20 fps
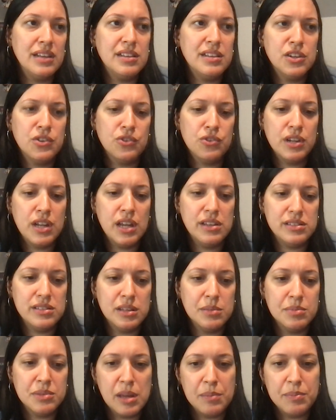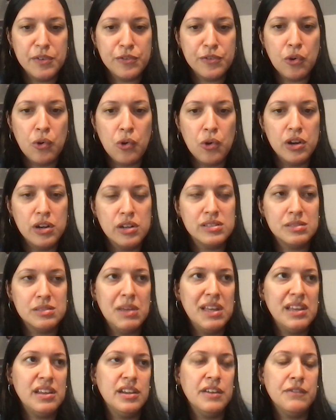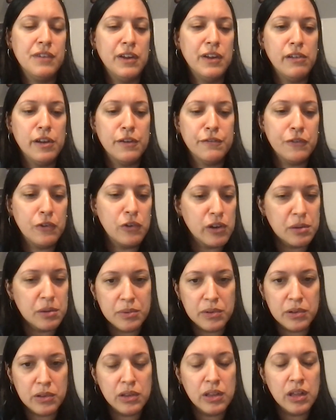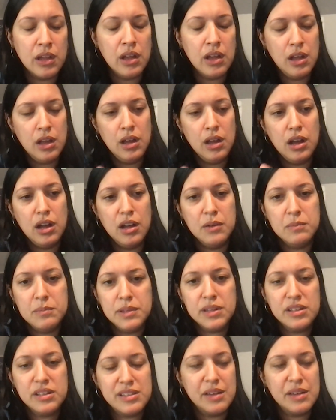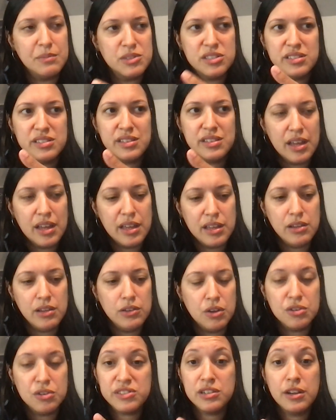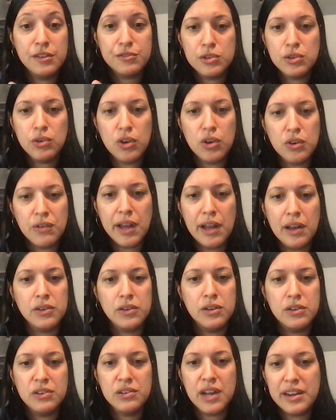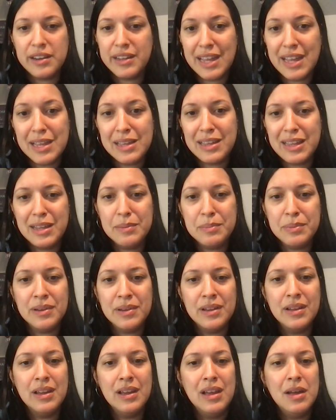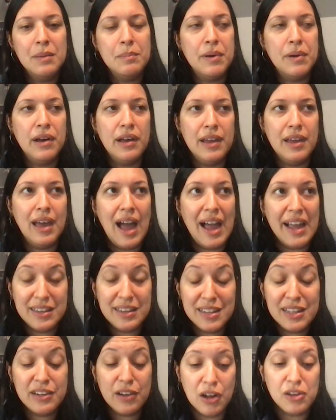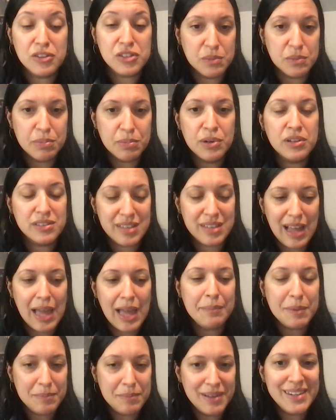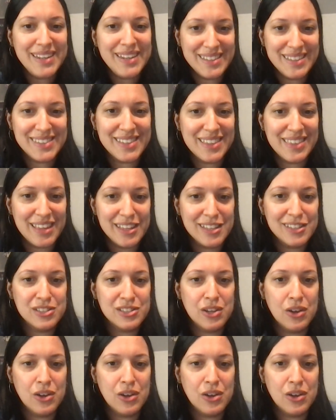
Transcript: I did create some type of course, making it very affordable, because I'm just like, there's enough to go around. You don't got to gatekeep. But I did also put time and money into this.